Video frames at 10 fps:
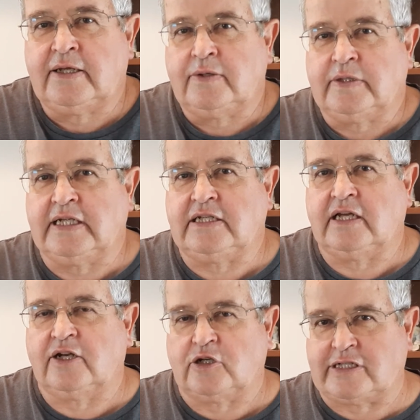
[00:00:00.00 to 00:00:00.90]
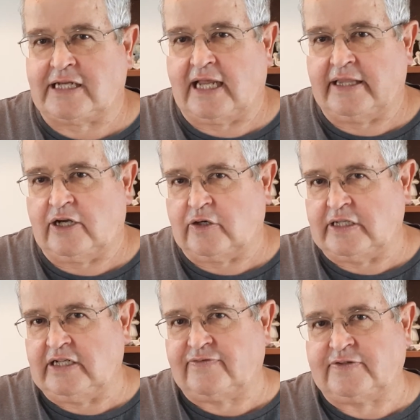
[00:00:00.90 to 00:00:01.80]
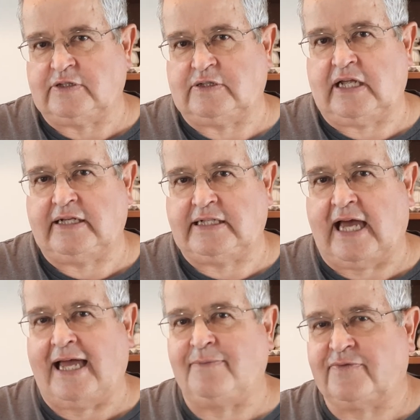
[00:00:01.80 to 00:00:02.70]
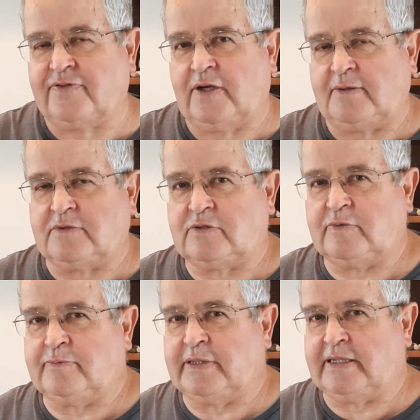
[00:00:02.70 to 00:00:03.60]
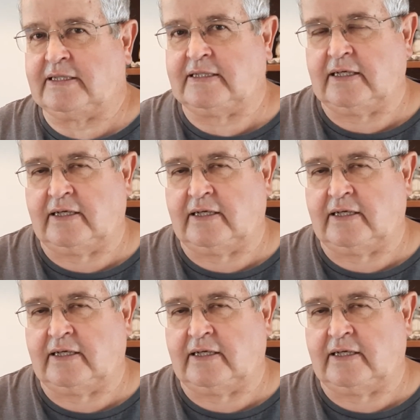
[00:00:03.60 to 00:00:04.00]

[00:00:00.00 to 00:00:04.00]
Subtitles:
we need to understand there are different time frames being